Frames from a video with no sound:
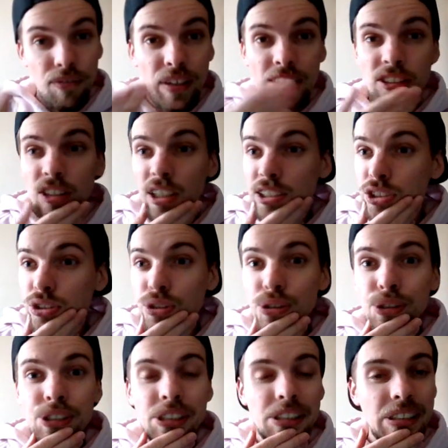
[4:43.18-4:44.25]
I think this card is
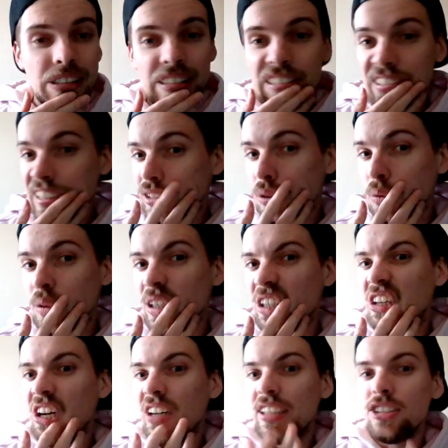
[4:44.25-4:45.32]
good. I don't want
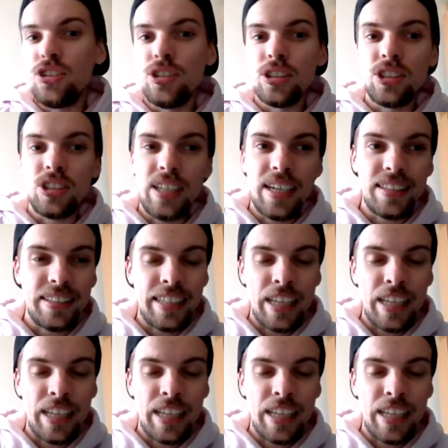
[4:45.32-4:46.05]
to cut it just yet.